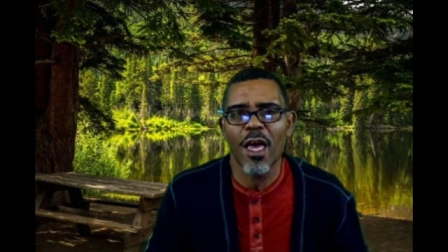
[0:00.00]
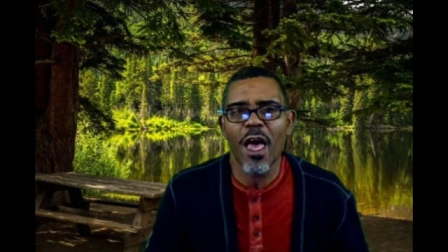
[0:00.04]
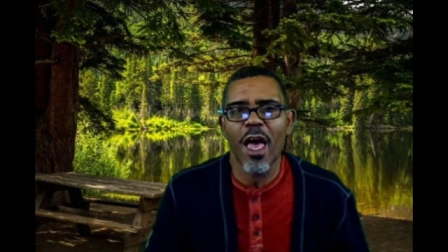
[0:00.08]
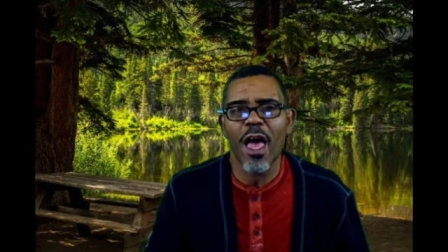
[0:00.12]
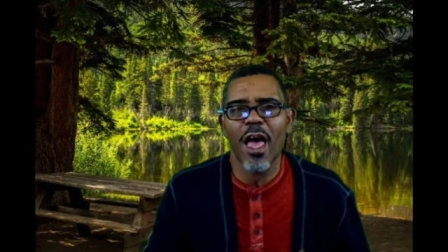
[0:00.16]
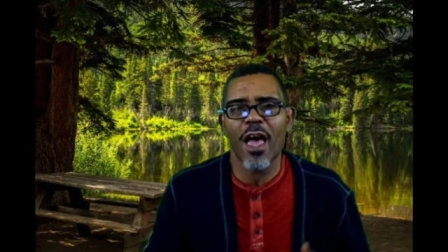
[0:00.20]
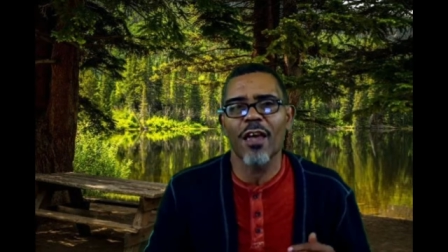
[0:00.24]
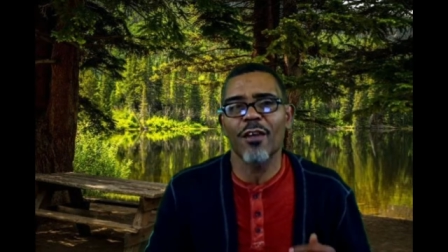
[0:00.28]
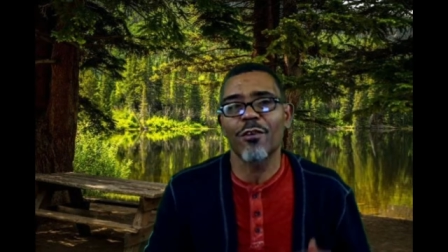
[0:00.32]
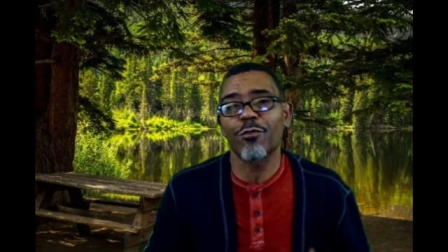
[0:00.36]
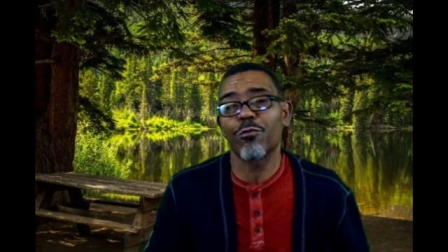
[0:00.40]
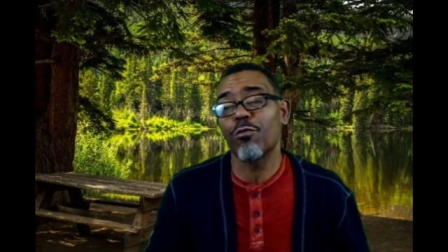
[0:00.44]

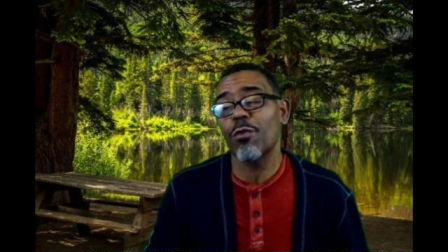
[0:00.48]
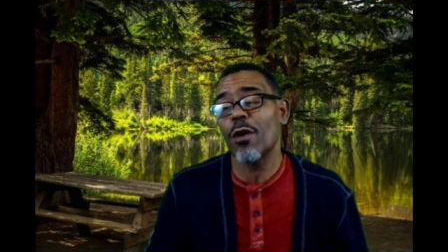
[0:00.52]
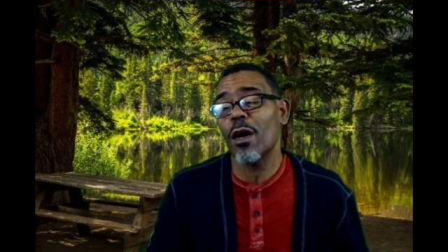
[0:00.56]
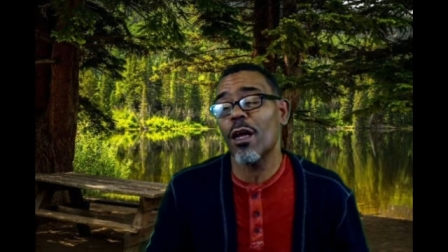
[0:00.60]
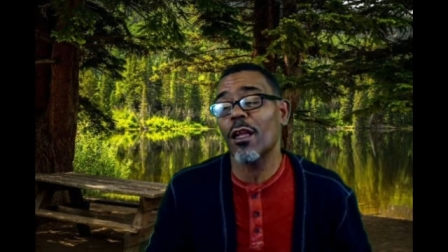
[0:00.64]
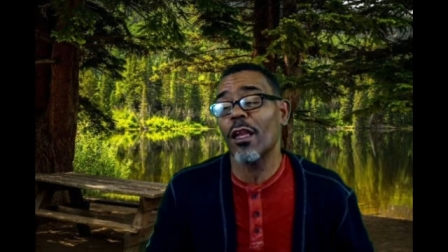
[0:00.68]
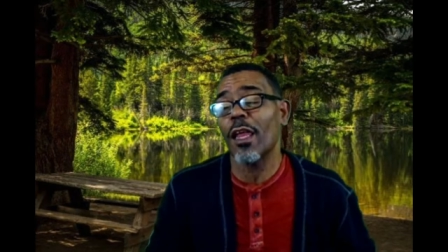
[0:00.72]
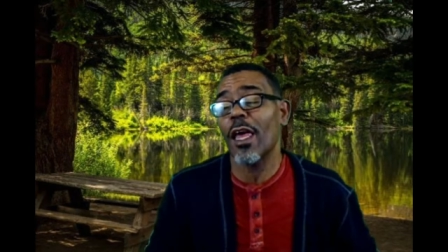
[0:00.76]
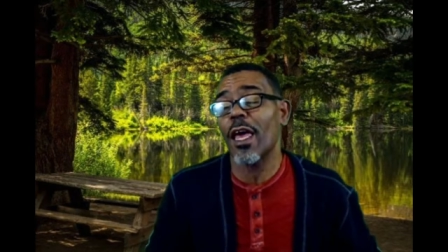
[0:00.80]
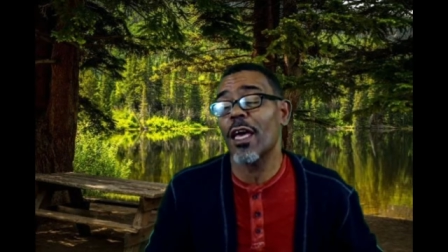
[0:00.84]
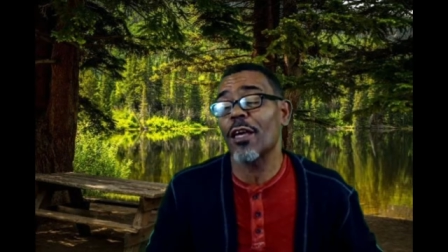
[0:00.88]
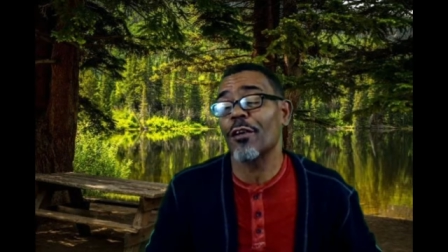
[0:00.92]
as
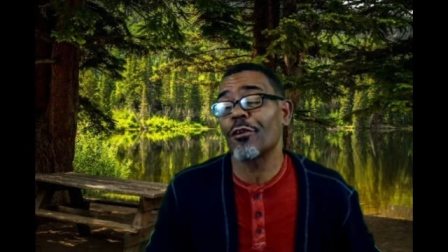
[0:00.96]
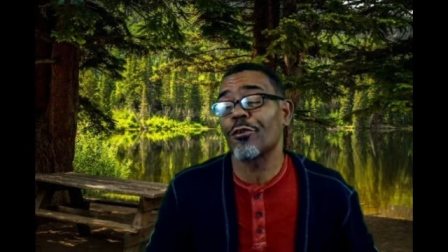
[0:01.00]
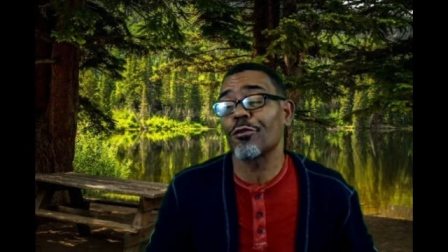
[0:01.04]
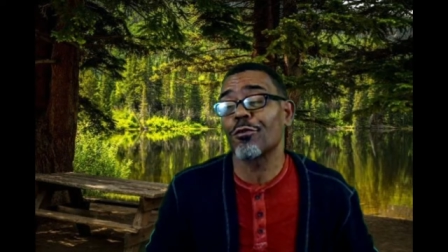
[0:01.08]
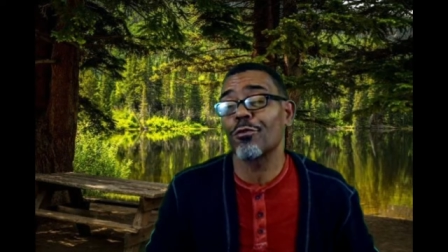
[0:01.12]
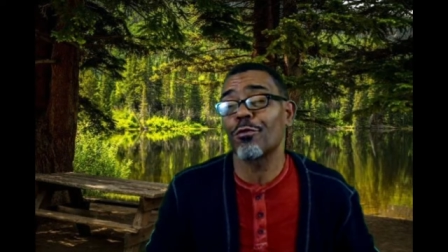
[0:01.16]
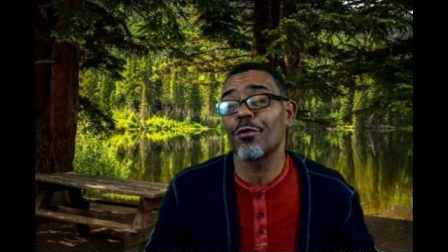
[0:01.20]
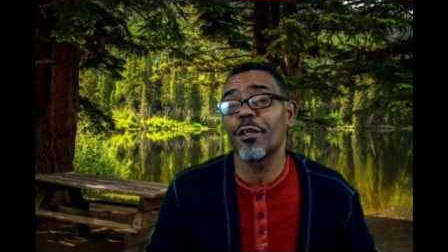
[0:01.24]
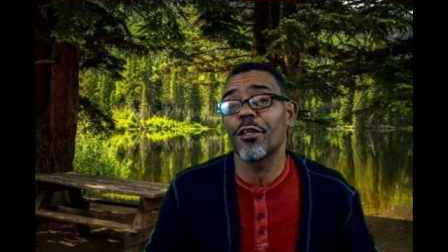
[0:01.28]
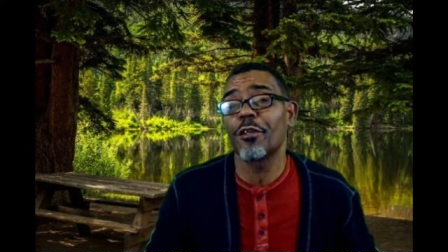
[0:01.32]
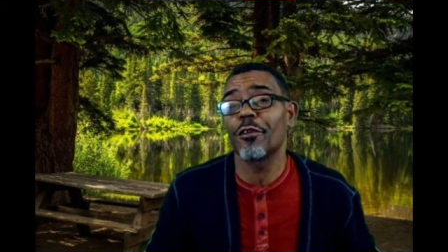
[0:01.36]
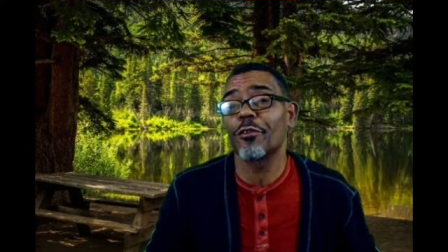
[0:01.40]
well as through
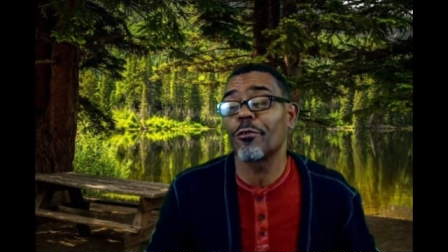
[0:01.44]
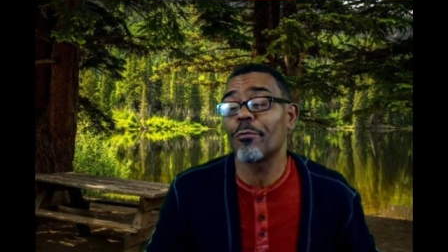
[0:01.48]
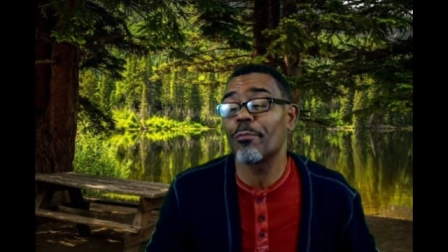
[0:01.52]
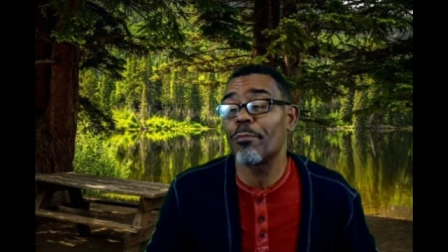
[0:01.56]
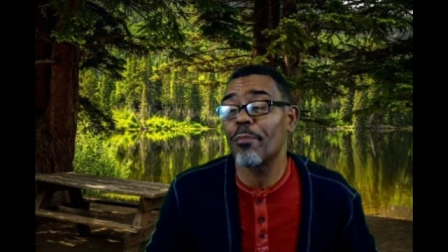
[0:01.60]
his